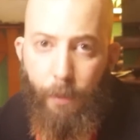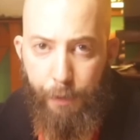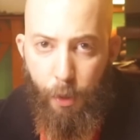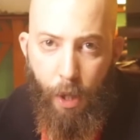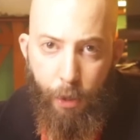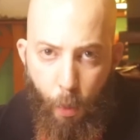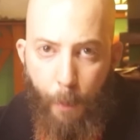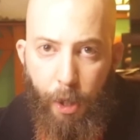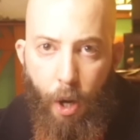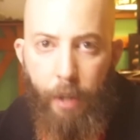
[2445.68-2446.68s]
of the
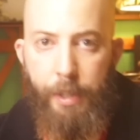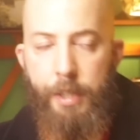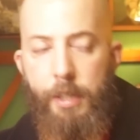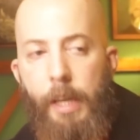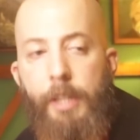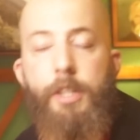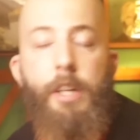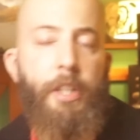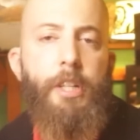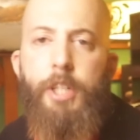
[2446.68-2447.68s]
Roman goddess, and
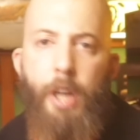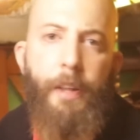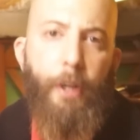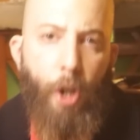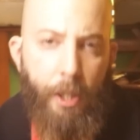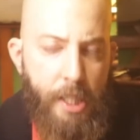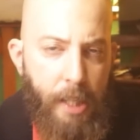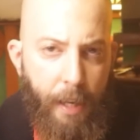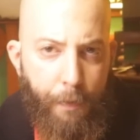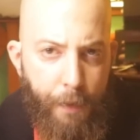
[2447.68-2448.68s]
such other
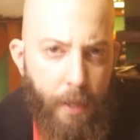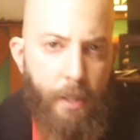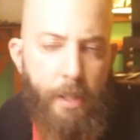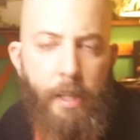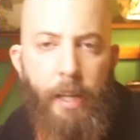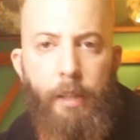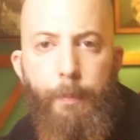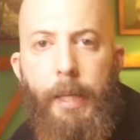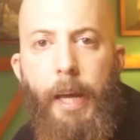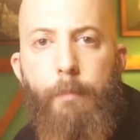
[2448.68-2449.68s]
goddess-like figures that
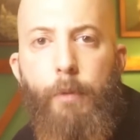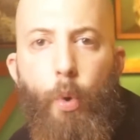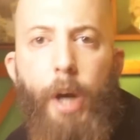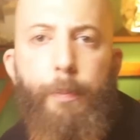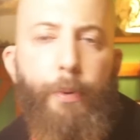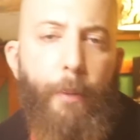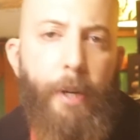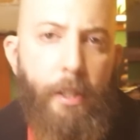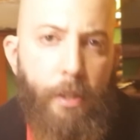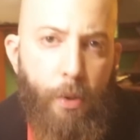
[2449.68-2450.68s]
became quite
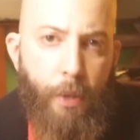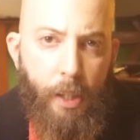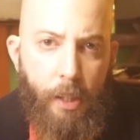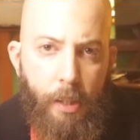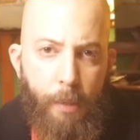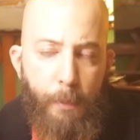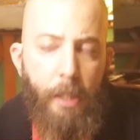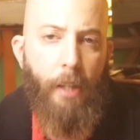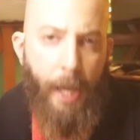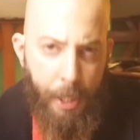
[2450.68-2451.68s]
prominent during the
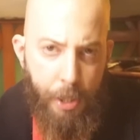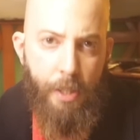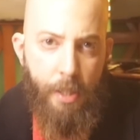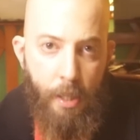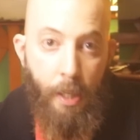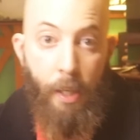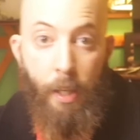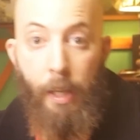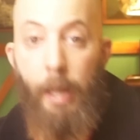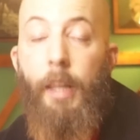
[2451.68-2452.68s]
Middle Ages,
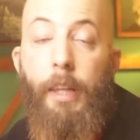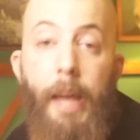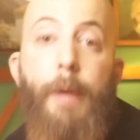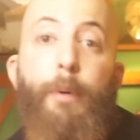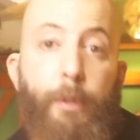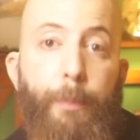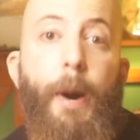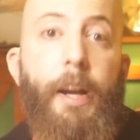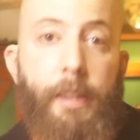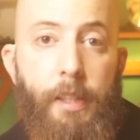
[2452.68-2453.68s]
labeled
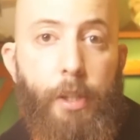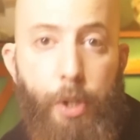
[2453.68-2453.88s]
by the